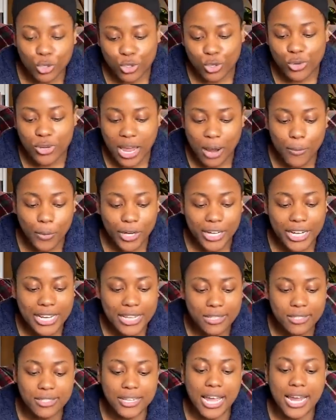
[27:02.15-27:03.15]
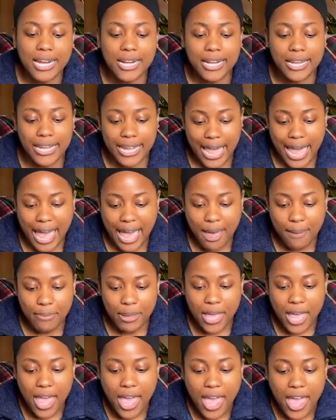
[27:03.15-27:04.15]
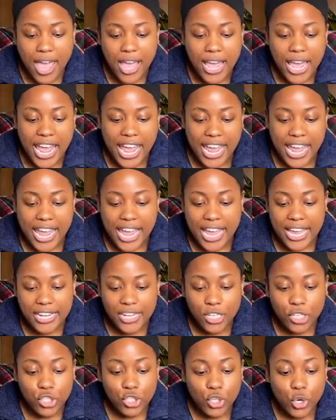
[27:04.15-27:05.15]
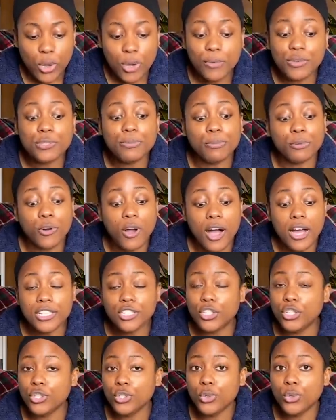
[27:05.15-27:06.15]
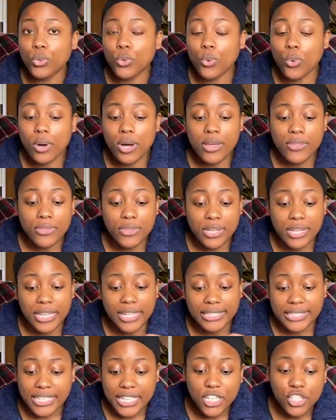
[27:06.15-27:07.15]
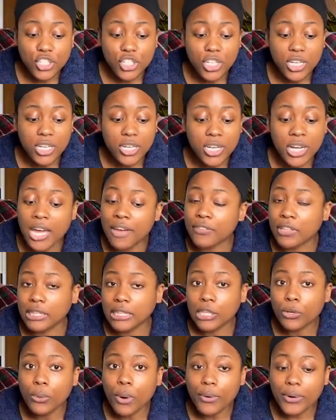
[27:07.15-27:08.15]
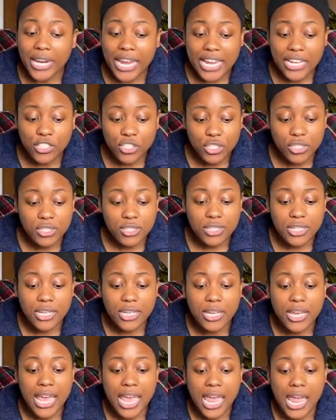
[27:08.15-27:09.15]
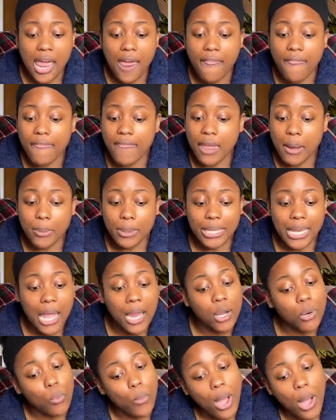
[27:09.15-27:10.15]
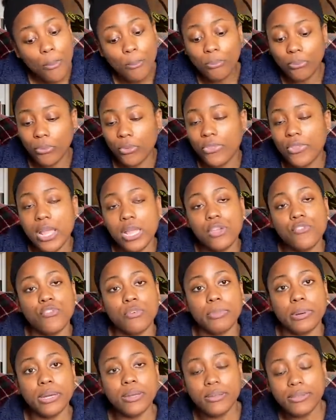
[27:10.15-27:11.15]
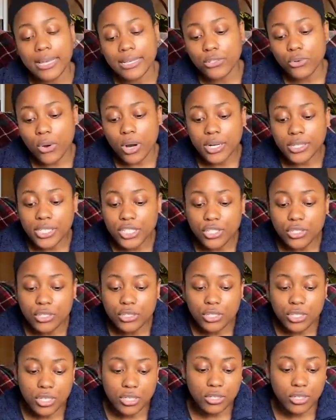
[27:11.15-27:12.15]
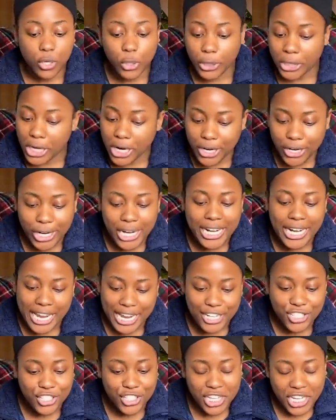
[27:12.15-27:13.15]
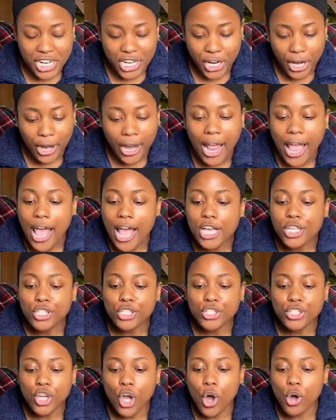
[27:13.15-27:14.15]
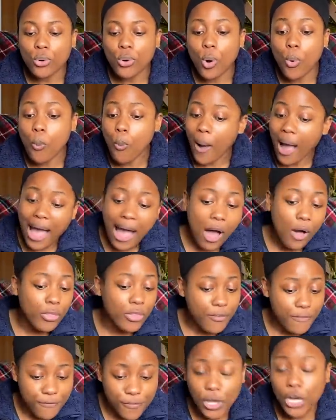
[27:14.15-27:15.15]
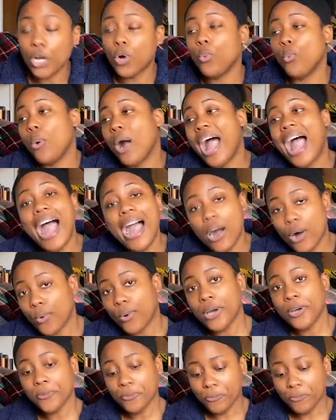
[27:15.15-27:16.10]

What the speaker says: networking site Gab. And so it was brought to the attention of the literary agency and they were like, well, thank you for bringing that to our attention. She's no longer an agent here. So wow the fuck, wow,